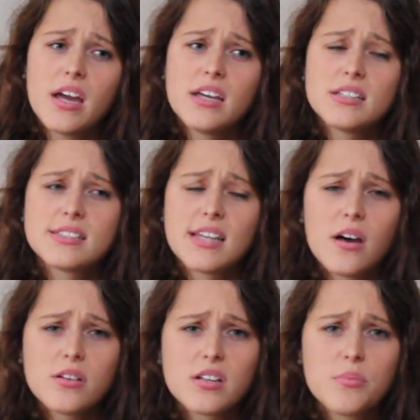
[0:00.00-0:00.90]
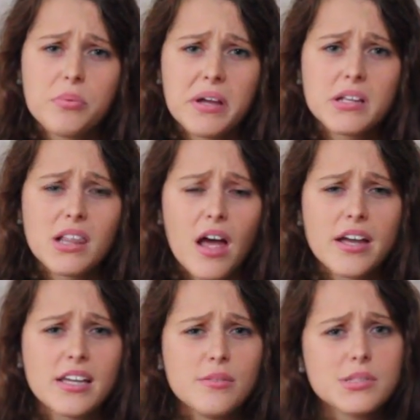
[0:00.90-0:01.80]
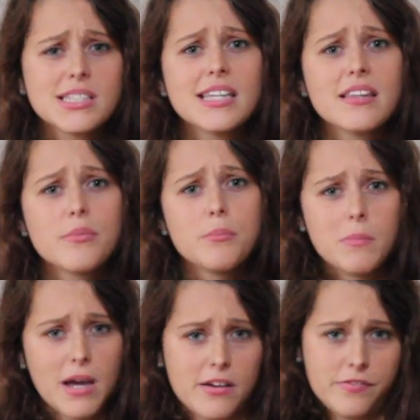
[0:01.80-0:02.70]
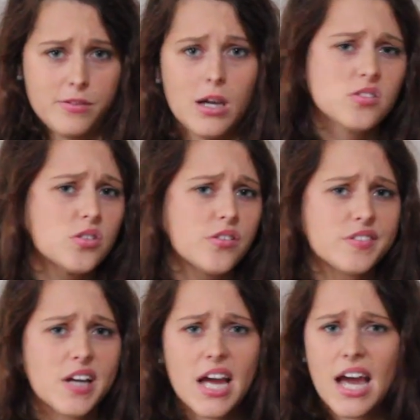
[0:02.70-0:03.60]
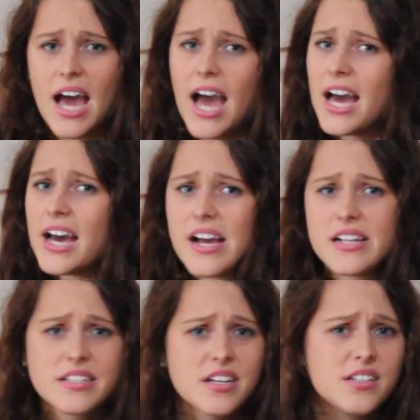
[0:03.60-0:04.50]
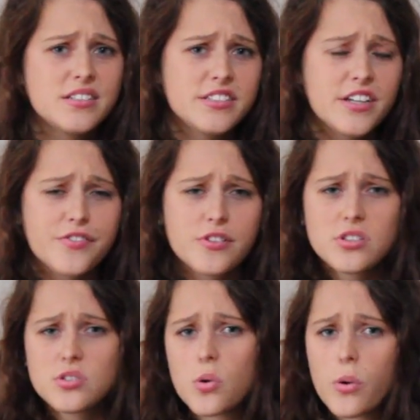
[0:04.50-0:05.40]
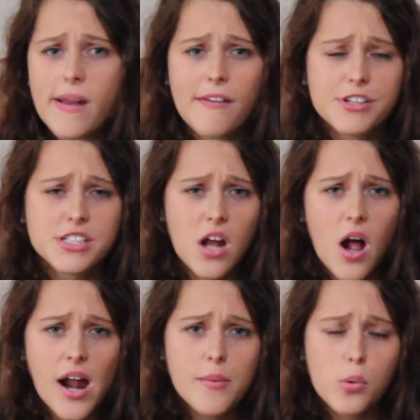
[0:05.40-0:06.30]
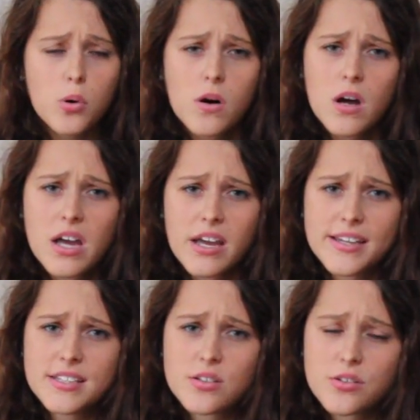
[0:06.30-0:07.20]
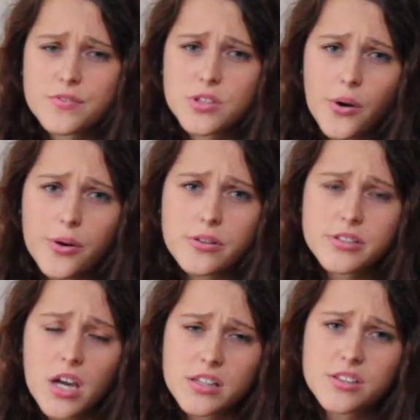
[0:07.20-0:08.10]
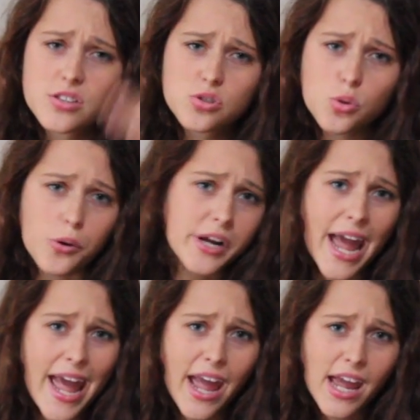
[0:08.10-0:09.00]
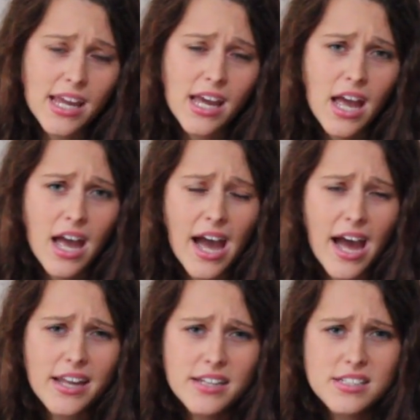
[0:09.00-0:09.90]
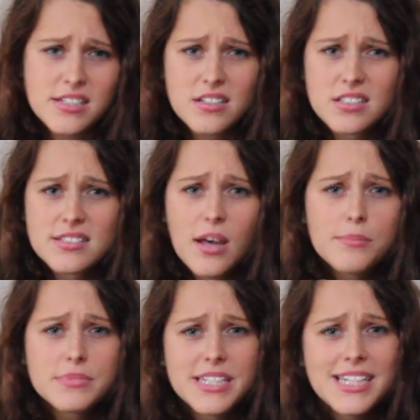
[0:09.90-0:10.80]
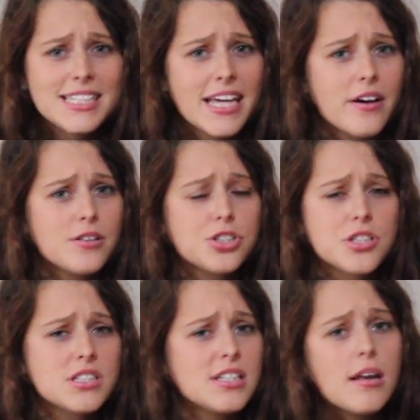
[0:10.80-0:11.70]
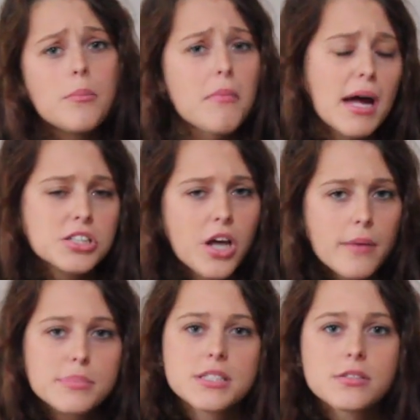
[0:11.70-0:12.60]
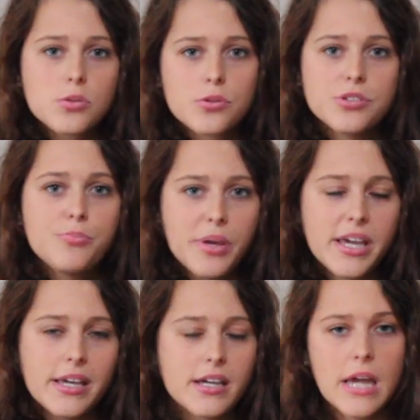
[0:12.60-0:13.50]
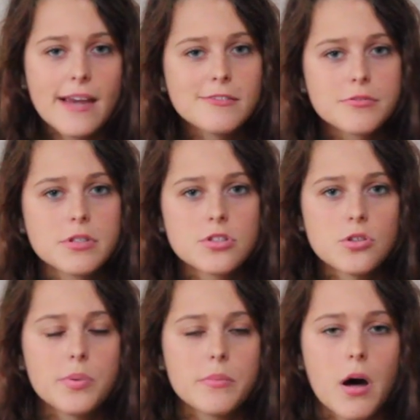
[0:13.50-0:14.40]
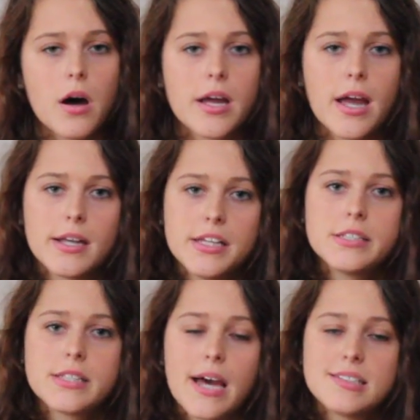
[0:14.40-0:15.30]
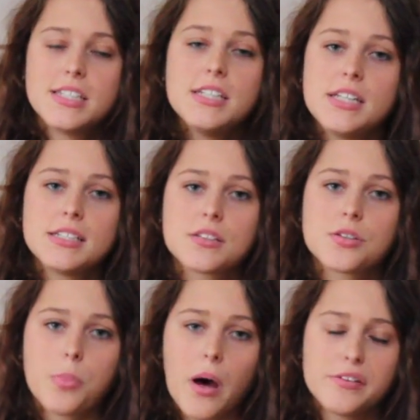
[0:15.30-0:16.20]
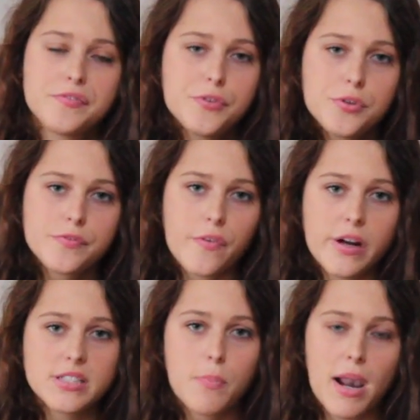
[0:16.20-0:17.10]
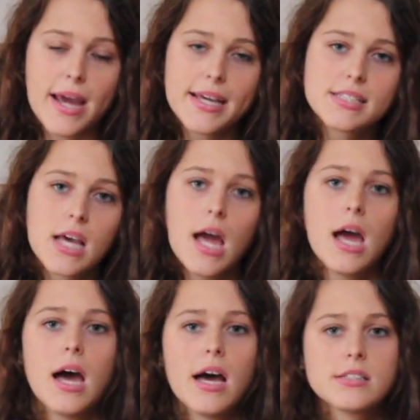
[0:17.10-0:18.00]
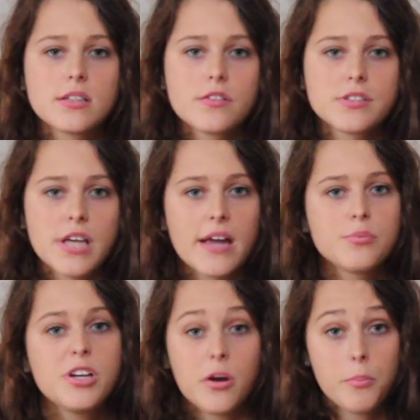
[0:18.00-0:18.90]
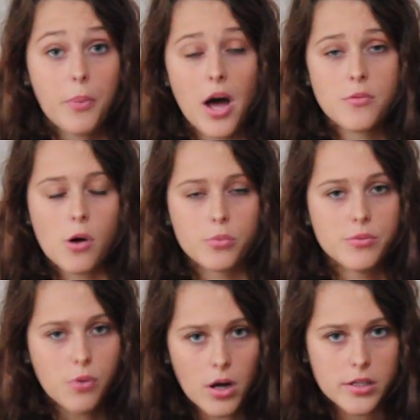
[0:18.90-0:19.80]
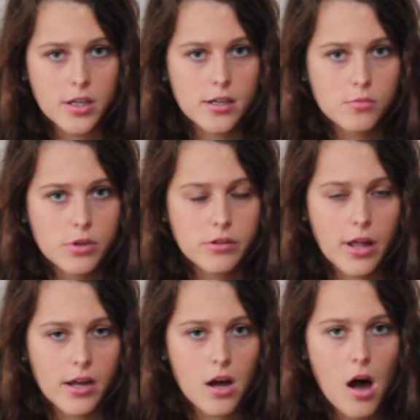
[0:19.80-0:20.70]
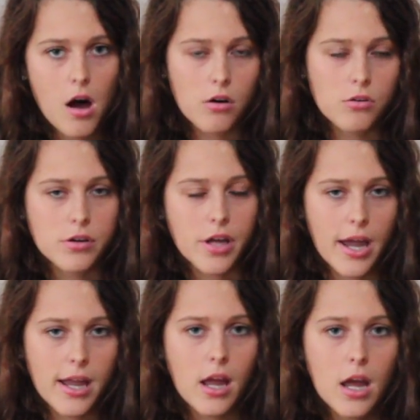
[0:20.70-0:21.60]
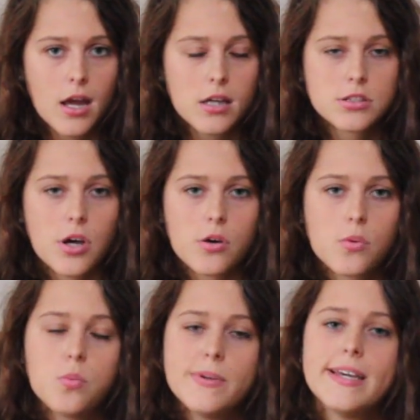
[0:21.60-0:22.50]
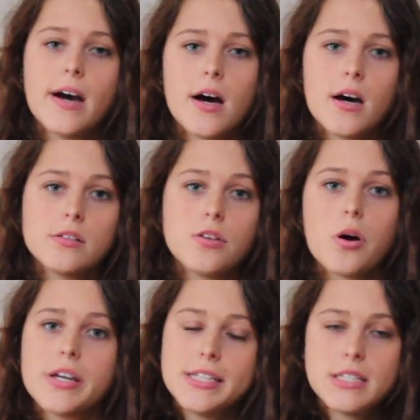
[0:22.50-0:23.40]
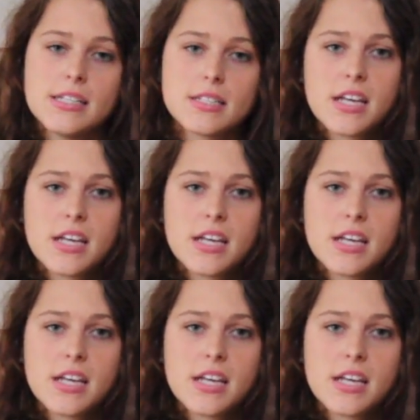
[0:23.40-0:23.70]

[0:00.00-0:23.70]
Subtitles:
it sounded a bit like he was in the mafia. Sort of had a different story every time, or he sort of told story A and some details just didn't match up to story B. He came to a supermarket and he said he needed to buy food for his place and sort of said we can buy what we want, and we were like, oh, okay, so we are not eating